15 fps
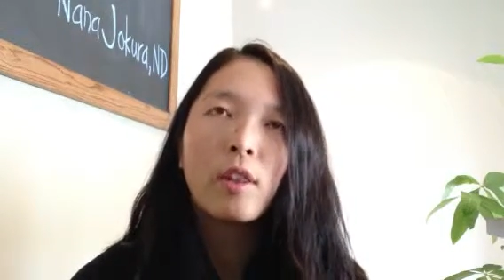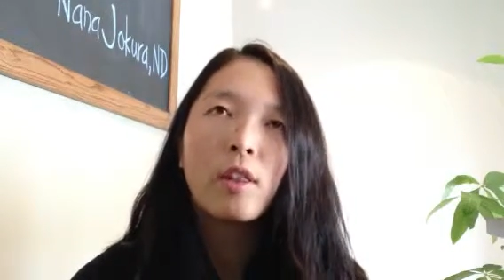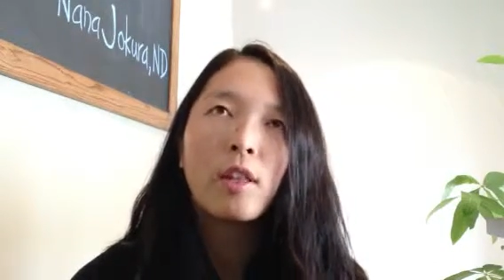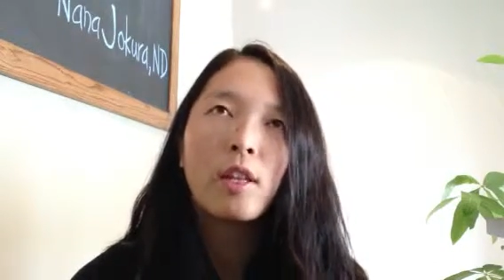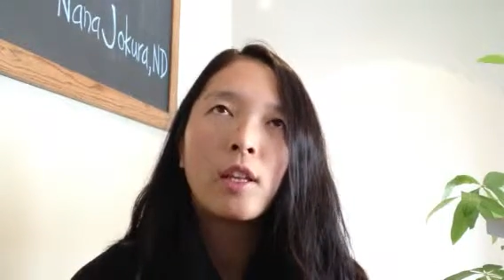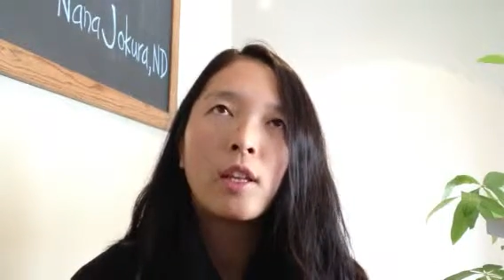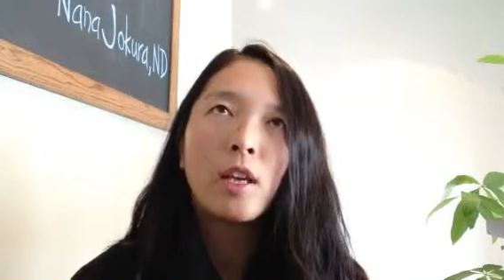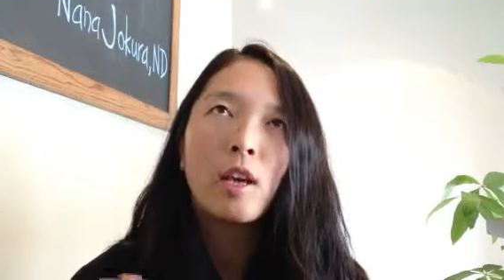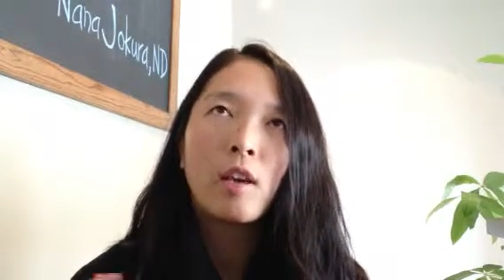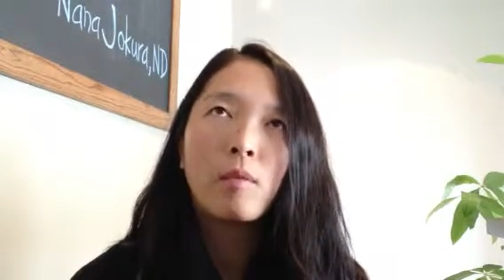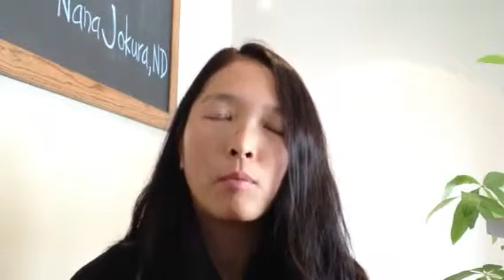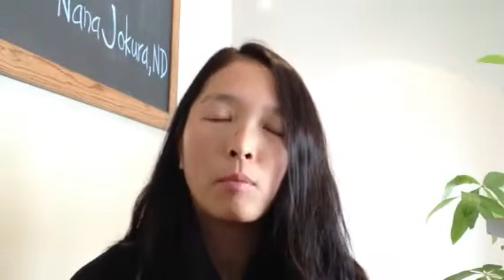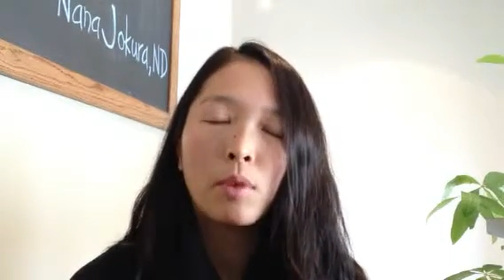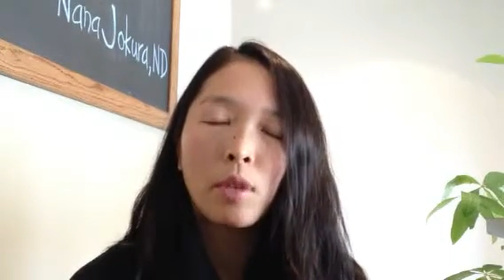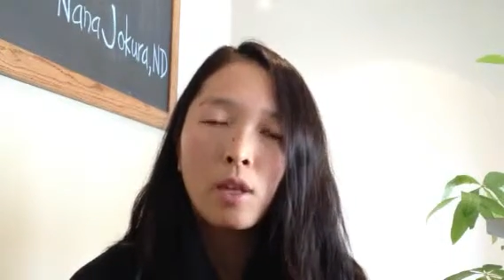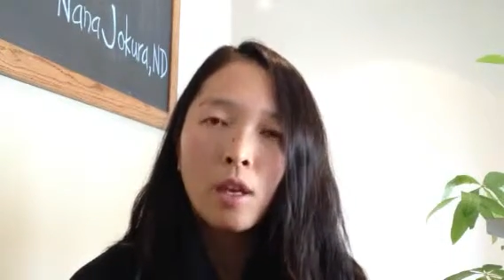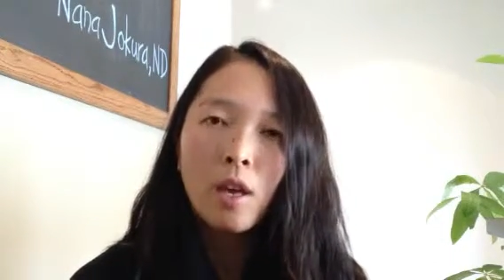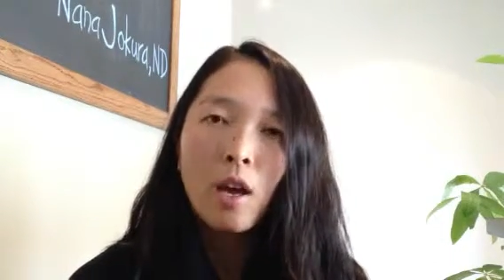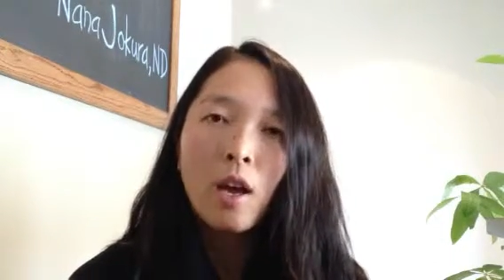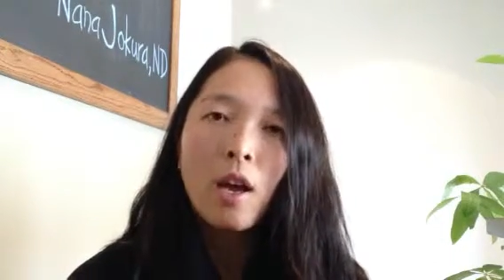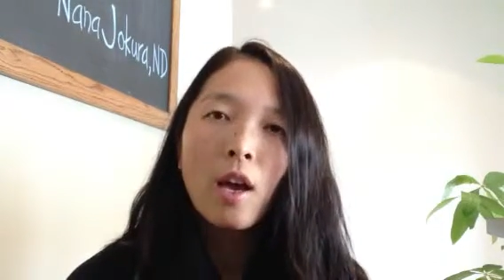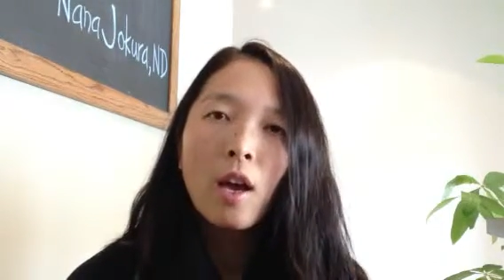thing can be
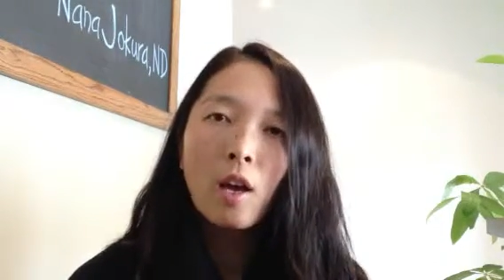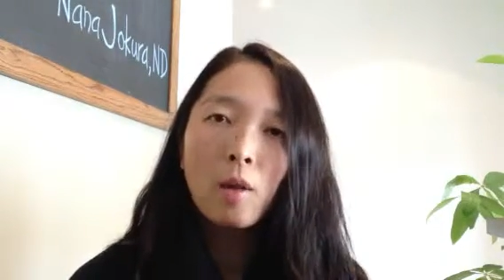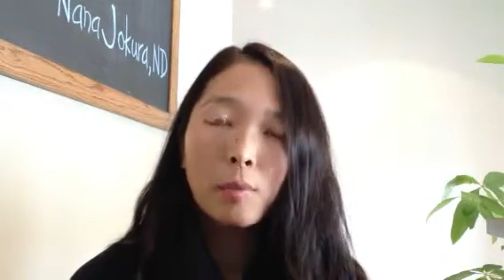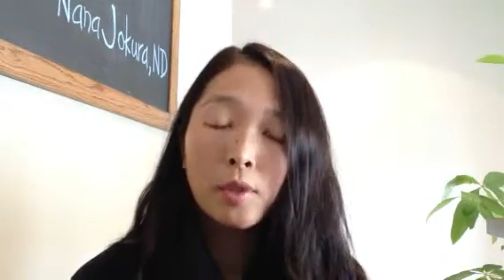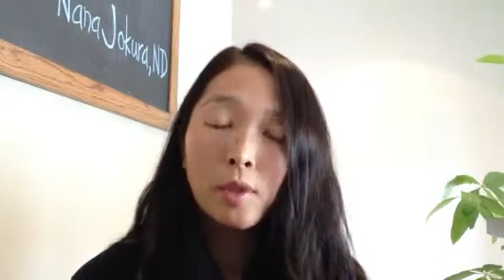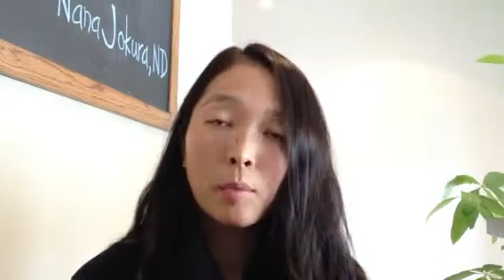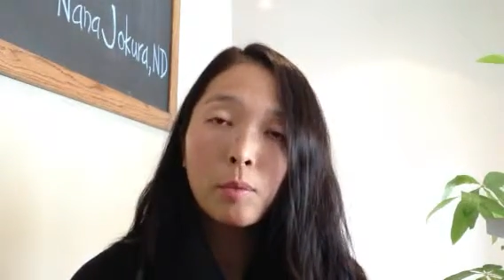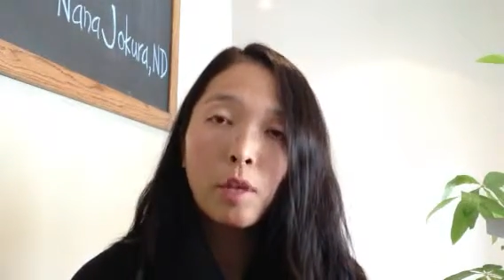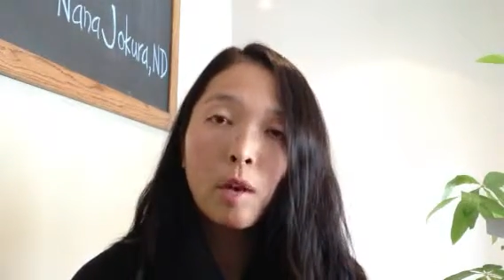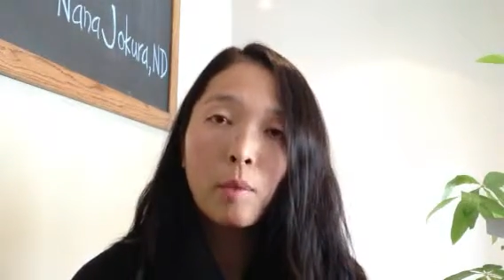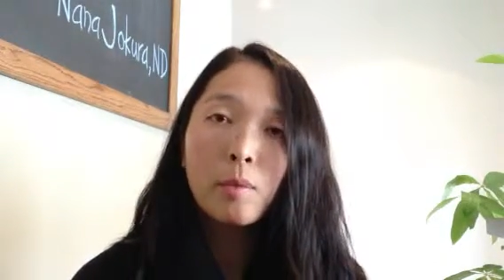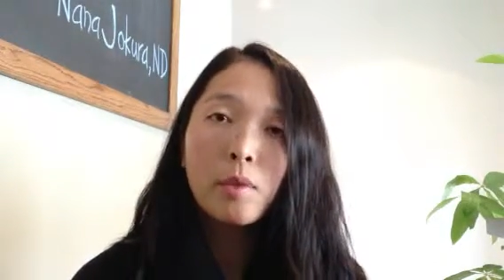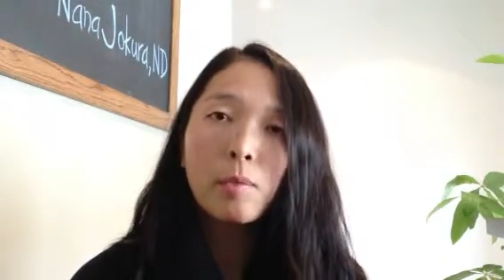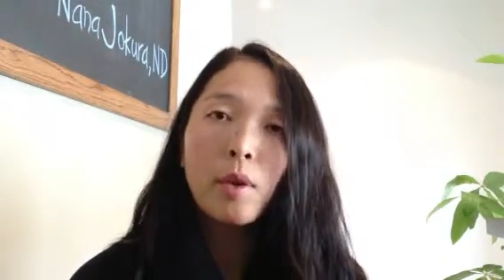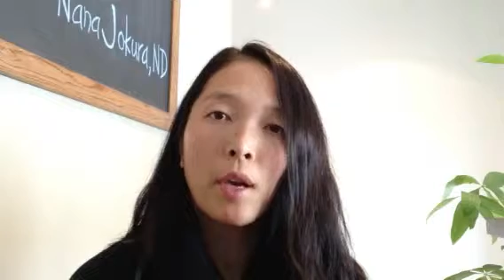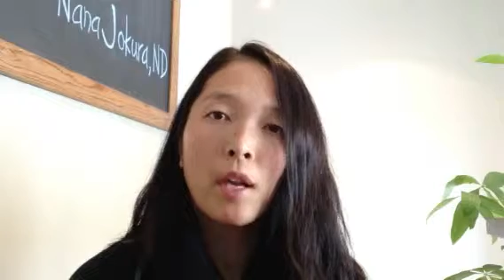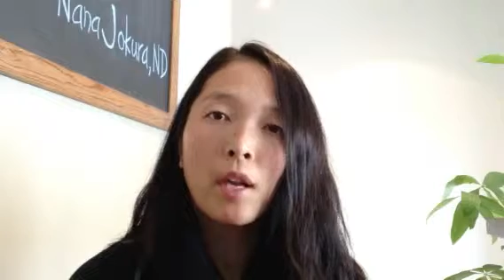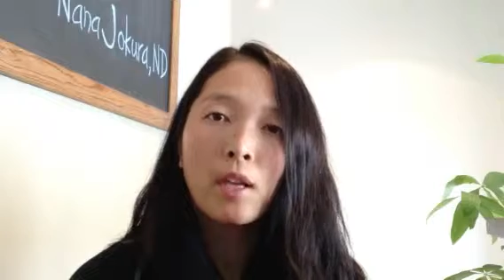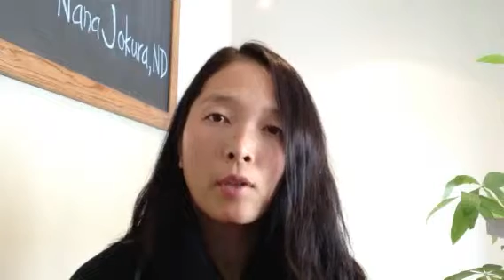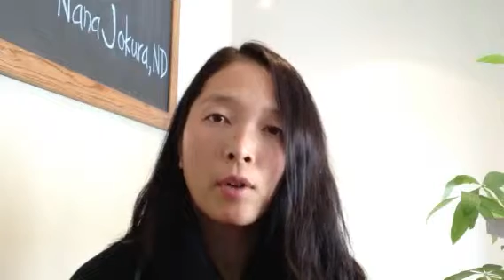helped sometimes by